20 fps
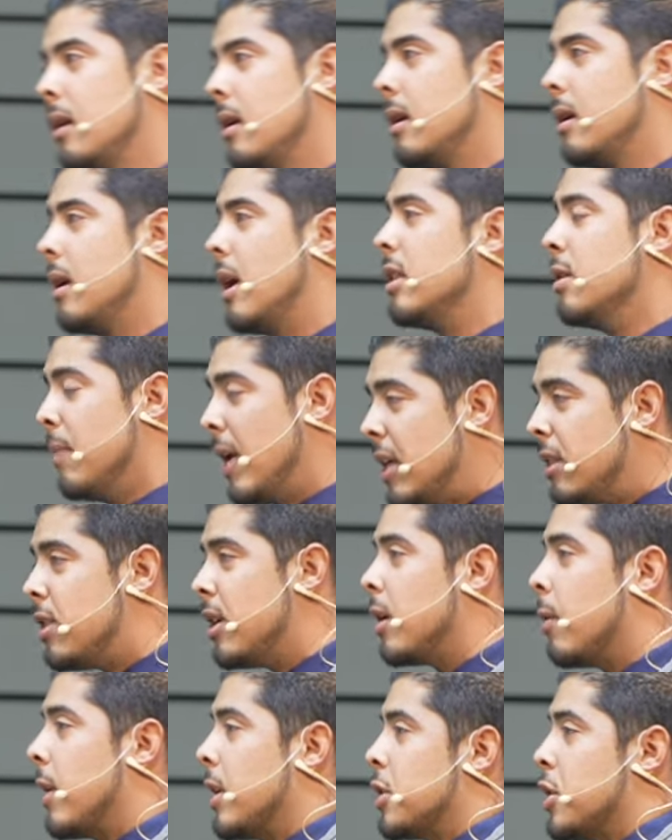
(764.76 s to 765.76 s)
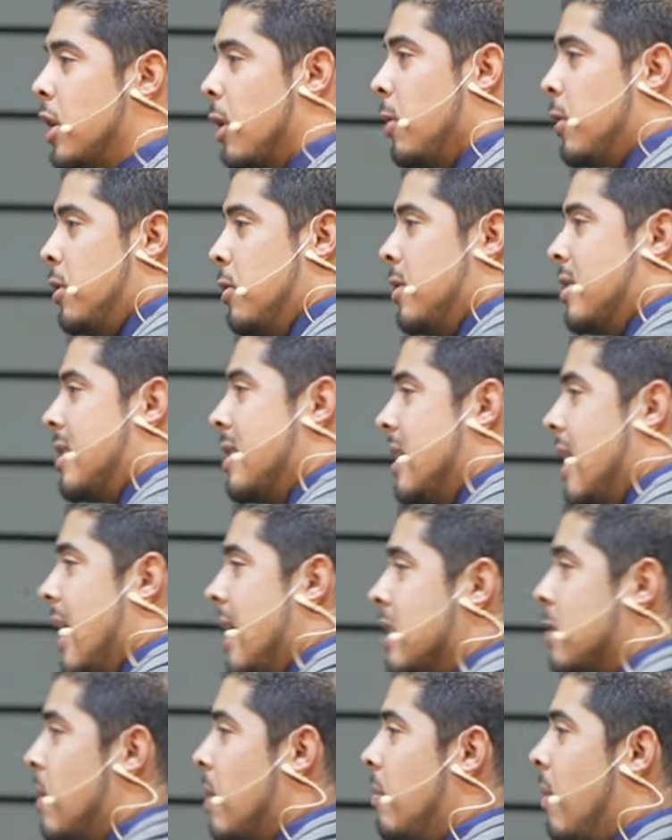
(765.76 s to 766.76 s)
And the main thing I want to share with you today
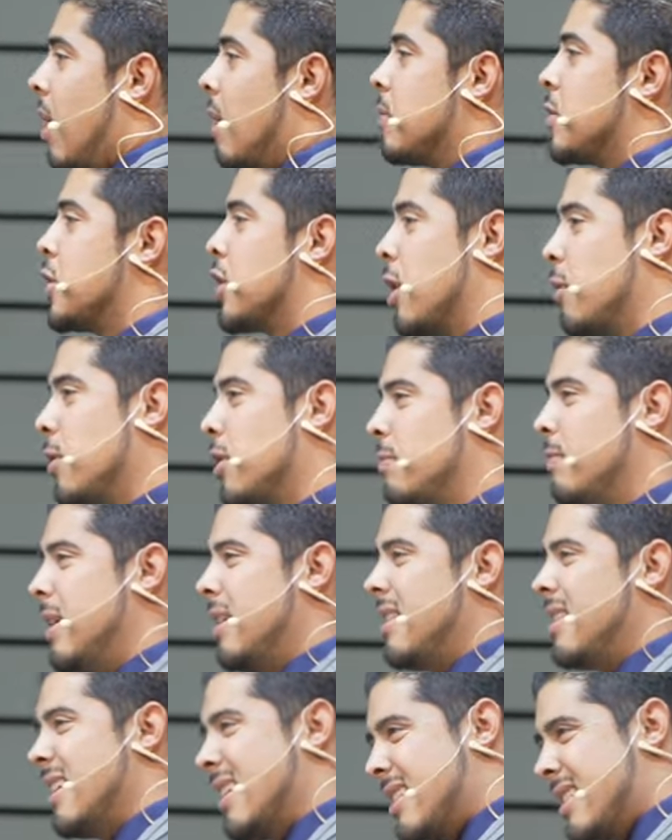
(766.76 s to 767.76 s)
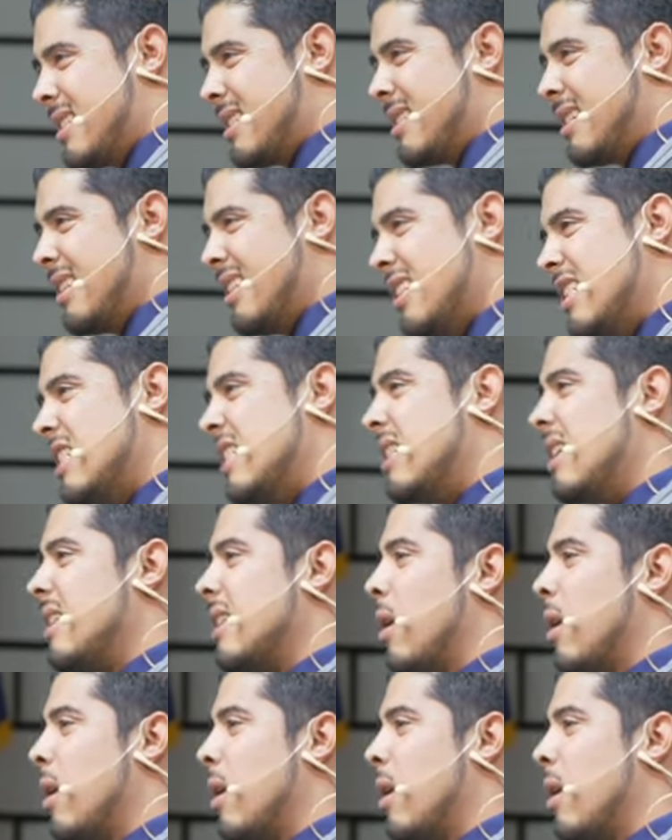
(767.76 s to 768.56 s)
is my mom shared with me this, this thing that